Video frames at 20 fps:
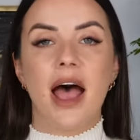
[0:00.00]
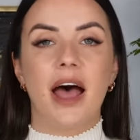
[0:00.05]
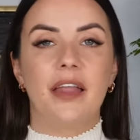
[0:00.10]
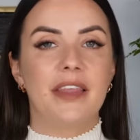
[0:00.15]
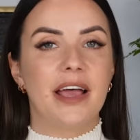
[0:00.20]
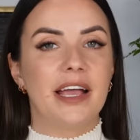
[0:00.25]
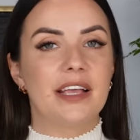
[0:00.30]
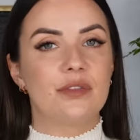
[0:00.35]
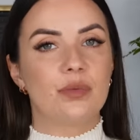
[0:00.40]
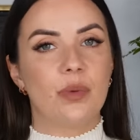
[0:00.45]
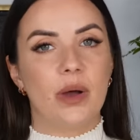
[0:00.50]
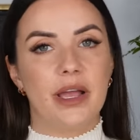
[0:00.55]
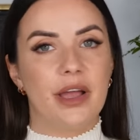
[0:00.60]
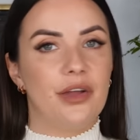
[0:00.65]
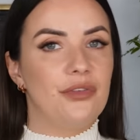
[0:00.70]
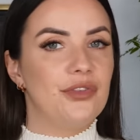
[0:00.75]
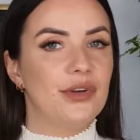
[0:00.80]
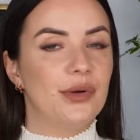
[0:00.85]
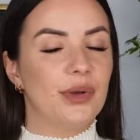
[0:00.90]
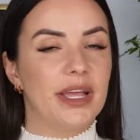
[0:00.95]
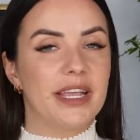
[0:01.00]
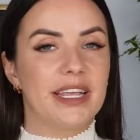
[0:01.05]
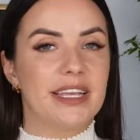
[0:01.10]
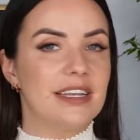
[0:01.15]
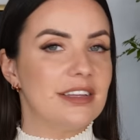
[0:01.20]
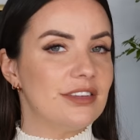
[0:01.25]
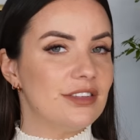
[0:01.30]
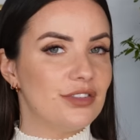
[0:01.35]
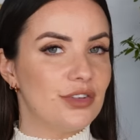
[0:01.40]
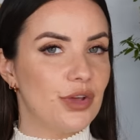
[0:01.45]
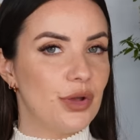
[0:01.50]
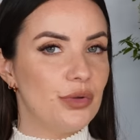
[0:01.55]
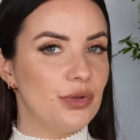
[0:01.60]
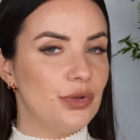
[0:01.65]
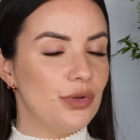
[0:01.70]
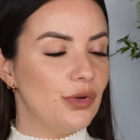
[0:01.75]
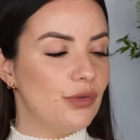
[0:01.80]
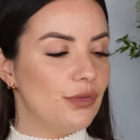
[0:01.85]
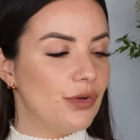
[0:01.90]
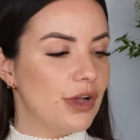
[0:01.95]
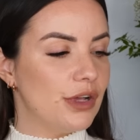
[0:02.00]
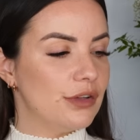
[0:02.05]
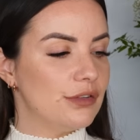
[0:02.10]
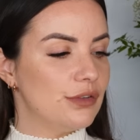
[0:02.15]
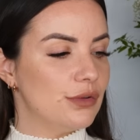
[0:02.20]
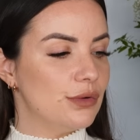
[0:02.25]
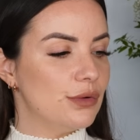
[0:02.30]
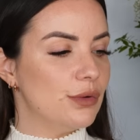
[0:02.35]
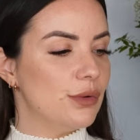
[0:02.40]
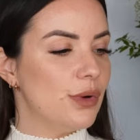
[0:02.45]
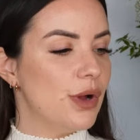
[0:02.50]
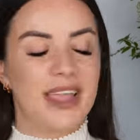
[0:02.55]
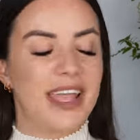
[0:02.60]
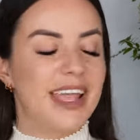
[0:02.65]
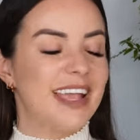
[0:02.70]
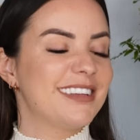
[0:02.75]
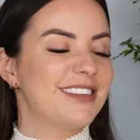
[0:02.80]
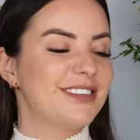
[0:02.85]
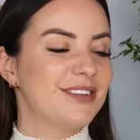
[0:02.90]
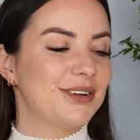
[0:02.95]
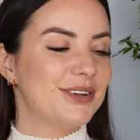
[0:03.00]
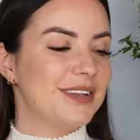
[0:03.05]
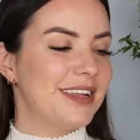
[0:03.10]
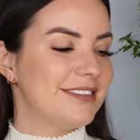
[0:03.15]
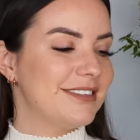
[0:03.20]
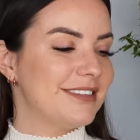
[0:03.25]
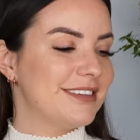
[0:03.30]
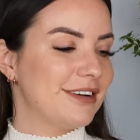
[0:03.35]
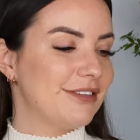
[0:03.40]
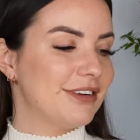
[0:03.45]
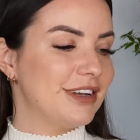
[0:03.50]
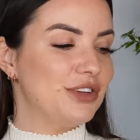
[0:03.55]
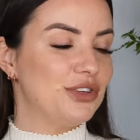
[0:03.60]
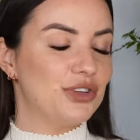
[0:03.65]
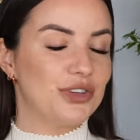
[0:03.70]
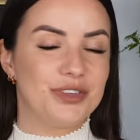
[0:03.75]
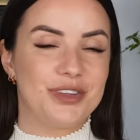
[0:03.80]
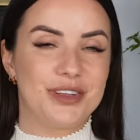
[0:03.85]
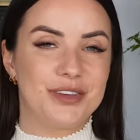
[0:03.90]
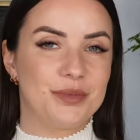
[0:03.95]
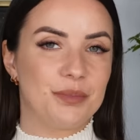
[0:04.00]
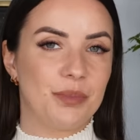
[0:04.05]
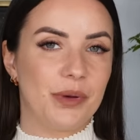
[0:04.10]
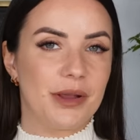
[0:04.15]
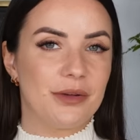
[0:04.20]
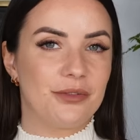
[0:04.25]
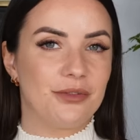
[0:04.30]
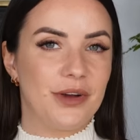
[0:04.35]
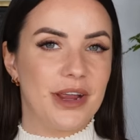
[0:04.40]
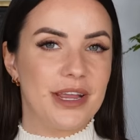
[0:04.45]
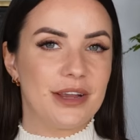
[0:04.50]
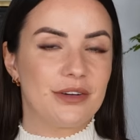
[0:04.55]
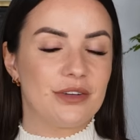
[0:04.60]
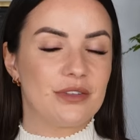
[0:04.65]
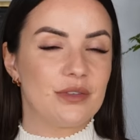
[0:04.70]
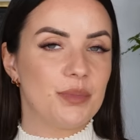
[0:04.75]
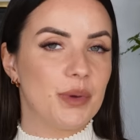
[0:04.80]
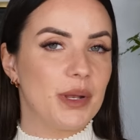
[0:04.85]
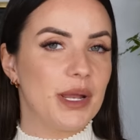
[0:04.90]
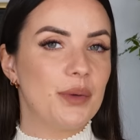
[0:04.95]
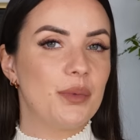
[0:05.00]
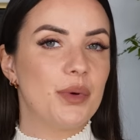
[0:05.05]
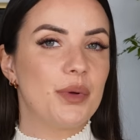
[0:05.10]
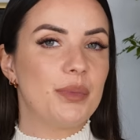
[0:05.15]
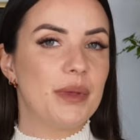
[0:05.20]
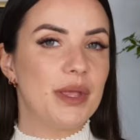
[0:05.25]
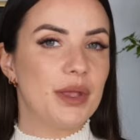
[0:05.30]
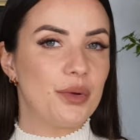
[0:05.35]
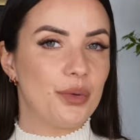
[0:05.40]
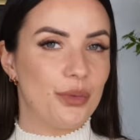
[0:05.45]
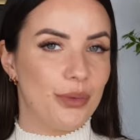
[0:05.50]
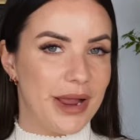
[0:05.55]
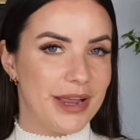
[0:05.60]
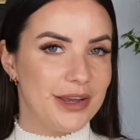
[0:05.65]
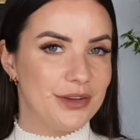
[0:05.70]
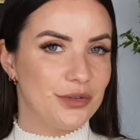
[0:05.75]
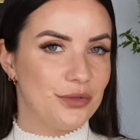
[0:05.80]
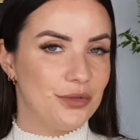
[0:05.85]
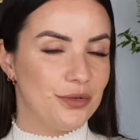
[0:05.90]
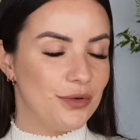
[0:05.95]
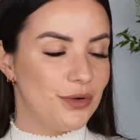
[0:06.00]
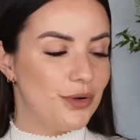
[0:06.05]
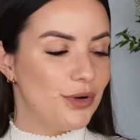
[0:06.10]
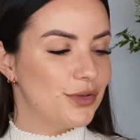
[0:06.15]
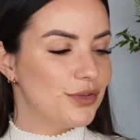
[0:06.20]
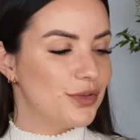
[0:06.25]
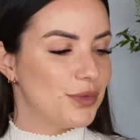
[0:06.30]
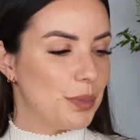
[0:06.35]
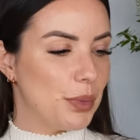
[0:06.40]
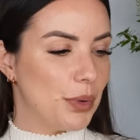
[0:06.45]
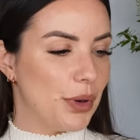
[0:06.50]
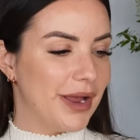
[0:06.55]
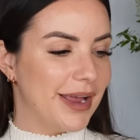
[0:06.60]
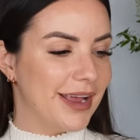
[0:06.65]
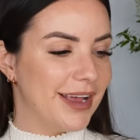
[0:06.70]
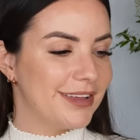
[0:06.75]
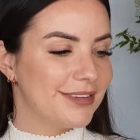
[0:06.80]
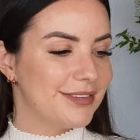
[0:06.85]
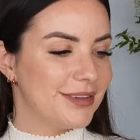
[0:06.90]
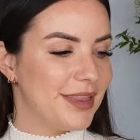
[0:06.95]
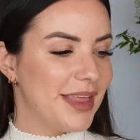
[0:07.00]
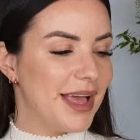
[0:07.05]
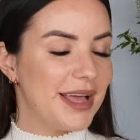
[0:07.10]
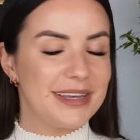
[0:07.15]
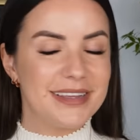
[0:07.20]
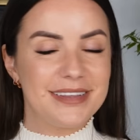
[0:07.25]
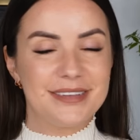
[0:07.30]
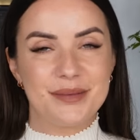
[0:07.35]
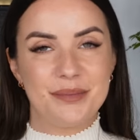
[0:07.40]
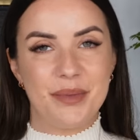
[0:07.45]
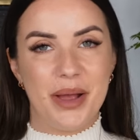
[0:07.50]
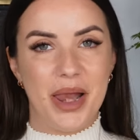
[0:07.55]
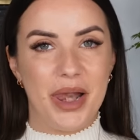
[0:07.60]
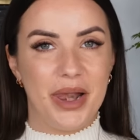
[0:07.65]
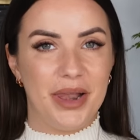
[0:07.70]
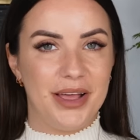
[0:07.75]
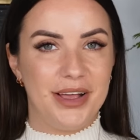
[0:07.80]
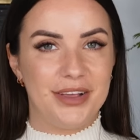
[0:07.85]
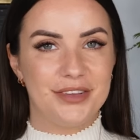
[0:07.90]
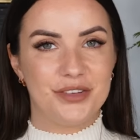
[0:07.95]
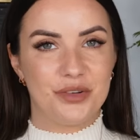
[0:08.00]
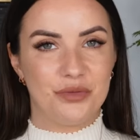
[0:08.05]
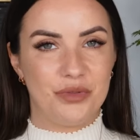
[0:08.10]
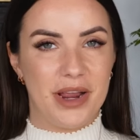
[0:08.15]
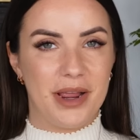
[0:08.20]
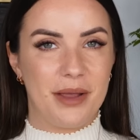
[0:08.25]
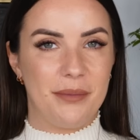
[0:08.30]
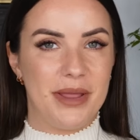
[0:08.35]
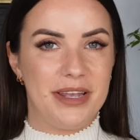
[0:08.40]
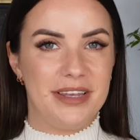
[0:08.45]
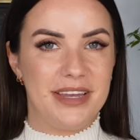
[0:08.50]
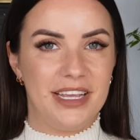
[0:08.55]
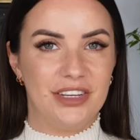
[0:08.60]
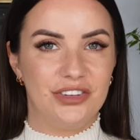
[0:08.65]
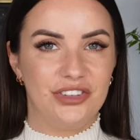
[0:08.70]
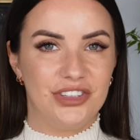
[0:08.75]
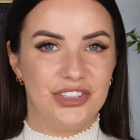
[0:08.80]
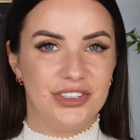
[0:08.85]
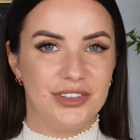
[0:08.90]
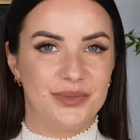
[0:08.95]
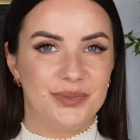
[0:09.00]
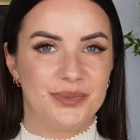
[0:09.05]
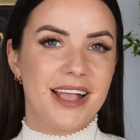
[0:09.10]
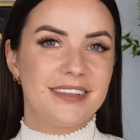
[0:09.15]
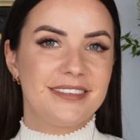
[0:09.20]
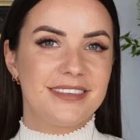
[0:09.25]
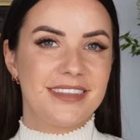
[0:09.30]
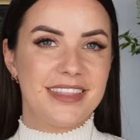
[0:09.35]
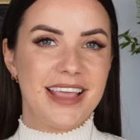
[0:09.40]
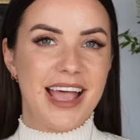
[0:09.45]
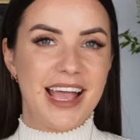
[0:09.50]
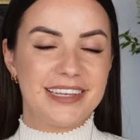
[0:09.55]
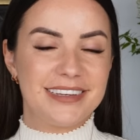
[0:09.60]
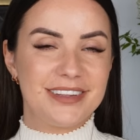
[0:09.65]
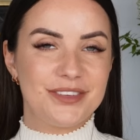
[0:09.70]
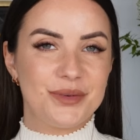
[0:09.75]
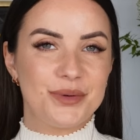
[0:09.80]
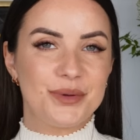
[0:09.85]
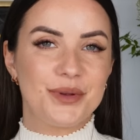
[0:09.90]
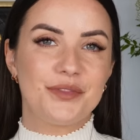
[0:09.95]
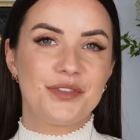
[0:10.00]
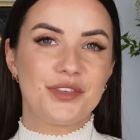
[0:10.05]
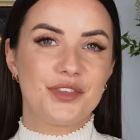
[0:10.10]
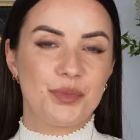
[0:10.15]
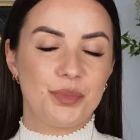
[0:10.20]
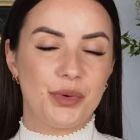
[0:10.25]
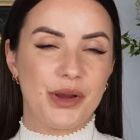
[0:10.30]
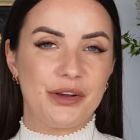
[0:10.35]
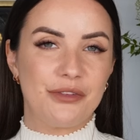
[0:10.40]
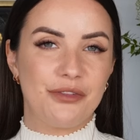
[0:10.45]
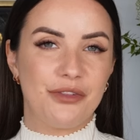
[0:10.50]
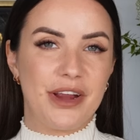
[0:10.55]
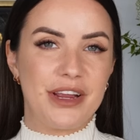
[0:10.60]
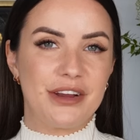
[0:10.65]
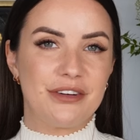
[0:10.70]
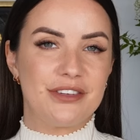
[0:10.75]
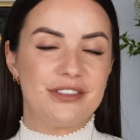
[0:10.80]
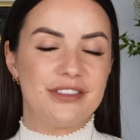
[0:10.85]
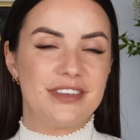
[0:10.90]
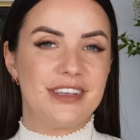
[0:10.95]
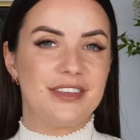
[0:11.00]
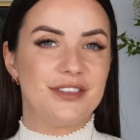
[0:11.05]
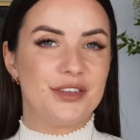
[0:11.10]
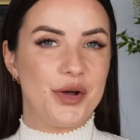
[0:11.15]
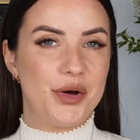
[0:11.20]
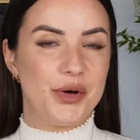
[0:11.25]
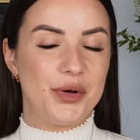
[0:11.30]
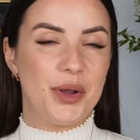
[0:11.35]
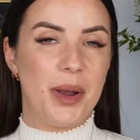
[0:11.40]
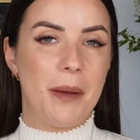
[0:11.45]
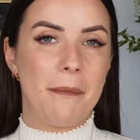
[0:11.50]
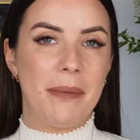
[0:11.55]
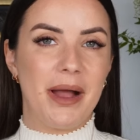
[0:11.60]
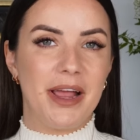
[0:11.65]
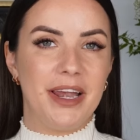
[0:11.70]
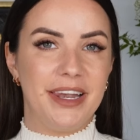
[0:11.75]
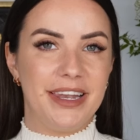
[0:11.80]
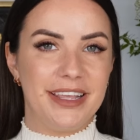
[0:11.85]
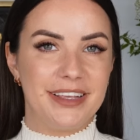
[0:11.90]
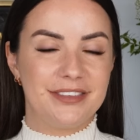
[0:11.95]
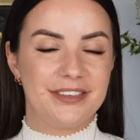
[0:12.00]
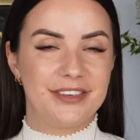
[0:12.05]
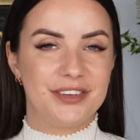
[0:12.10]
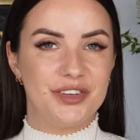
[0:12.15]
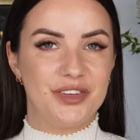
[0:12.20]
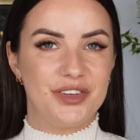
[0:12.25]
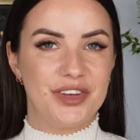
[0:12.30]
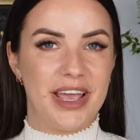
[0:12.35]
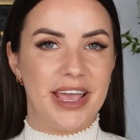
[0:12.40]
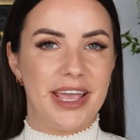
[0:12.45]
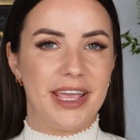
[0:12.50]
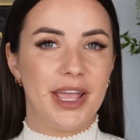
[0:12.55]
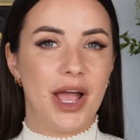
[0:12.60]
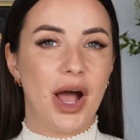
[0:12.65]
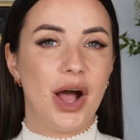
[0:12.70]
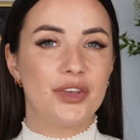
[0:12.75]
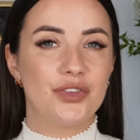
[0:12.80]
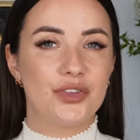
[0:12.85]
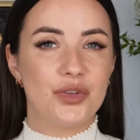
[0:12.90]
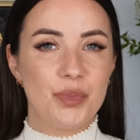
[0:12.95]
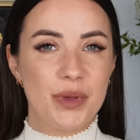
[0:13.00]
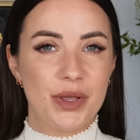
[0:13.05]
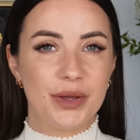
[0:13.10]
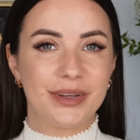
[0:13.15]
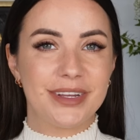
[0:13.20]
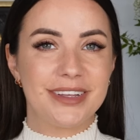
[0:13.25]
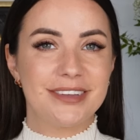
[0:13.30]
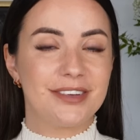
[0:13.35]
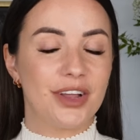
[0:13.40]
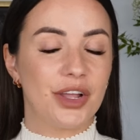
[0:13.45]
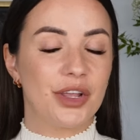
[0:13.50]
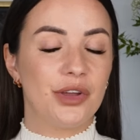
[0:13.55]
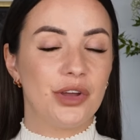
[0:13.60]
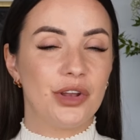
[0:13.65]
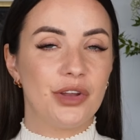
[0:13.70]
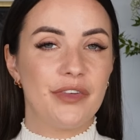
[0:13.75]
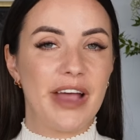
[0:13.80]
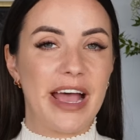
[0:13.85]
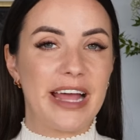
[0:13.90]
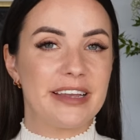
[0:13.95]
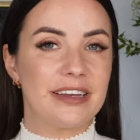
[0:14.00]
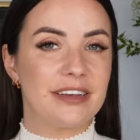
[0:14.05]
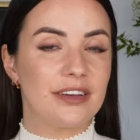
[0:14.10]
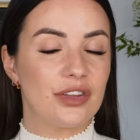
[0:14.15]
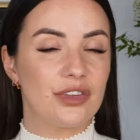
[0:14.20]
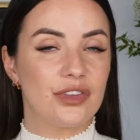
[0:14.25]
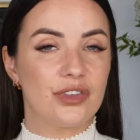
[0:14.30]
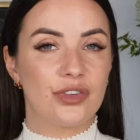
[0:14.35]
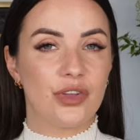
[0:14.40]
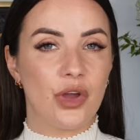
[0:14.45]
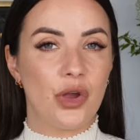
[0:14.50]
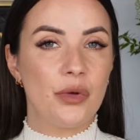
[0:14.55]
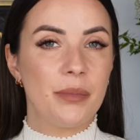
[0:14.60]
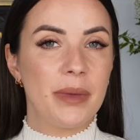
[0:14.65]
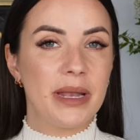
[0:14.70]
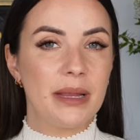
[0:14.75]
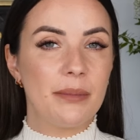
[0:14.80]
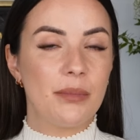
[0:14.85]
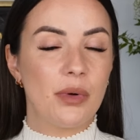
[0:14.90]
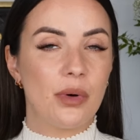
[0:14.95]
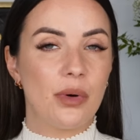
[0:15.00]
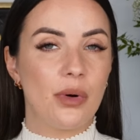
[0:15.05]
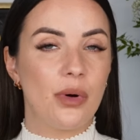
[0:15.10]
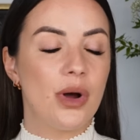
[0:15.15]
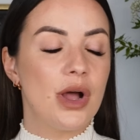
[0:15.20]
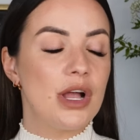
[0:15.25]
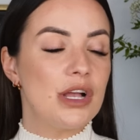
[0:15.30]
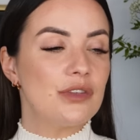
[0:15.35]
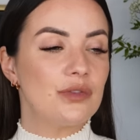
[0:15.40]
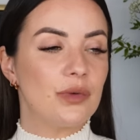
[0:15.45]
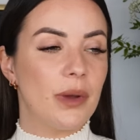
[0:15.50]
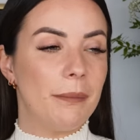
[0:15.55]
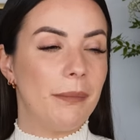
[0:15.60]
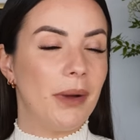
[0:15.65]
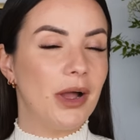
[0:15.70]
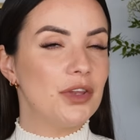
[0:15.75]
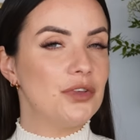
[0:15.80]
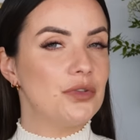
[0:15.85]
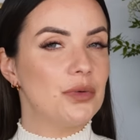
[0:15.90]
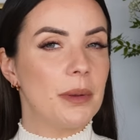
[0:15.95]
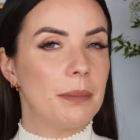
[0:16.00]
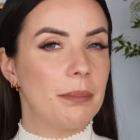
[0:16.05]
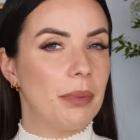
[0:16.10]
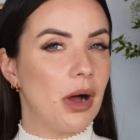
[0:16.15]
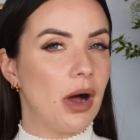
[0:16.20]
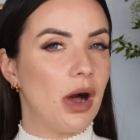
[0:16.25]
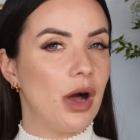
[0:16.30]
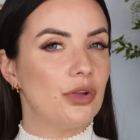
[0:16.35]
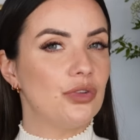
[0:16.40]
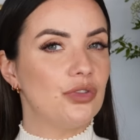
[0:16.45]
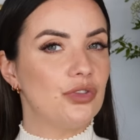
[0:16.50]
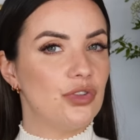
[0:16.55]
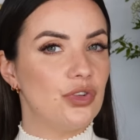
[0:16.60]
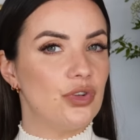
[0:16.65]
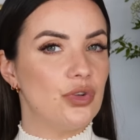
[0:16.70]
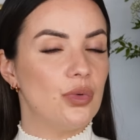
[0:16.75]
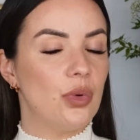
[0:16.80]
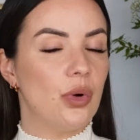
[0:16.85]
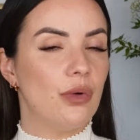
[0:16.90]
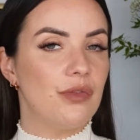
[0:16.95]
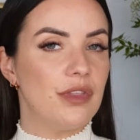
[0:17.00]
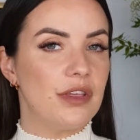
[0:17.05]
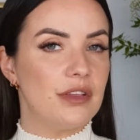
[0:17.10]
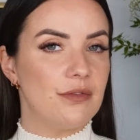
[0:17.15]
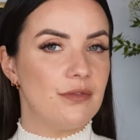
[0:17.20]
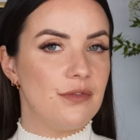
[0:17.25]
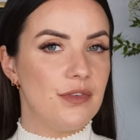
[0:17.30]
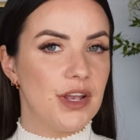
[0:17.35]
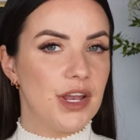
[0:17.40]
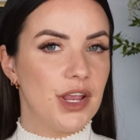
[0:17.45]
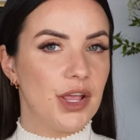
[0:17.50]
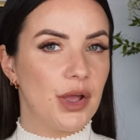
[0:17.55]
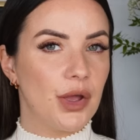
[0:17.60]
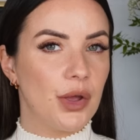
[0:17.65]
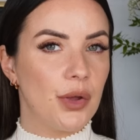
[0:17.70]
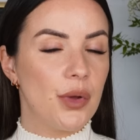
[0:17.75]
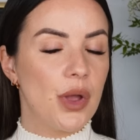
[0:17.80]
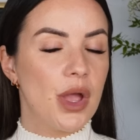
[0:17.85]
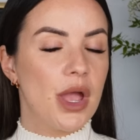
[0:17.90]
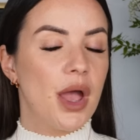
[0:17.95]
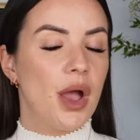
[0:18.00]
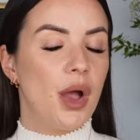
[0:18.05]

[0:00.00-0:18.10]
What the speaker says: And that is why I feel like it is so universal. It's not necessarily just a spring fragrance, but it would be great for spring. So that is my last recommendation. So that is all of the spring fragrances on my list today. To be honest, I could have added so many more. So I might do a part two of this video.